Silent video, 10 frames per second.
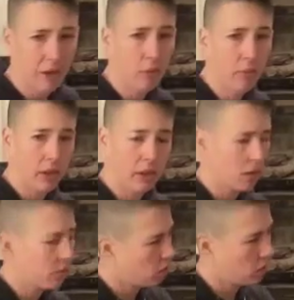a kettlebell
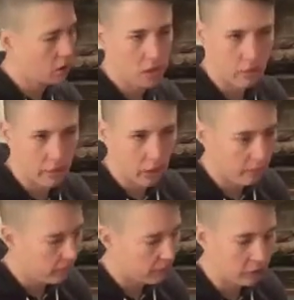here. You can use a
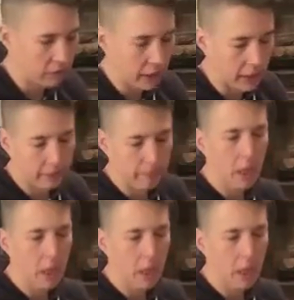dumbbell. That's fine.